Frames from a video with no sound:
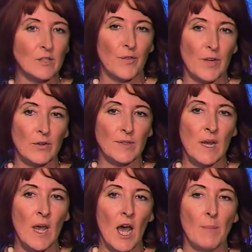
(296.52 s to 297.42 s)
figures
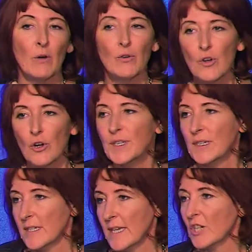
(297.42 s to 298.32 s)
about nurse
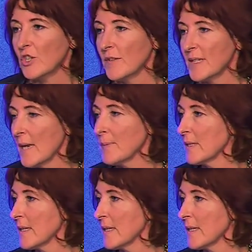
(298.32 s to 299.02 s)
detection of sepsis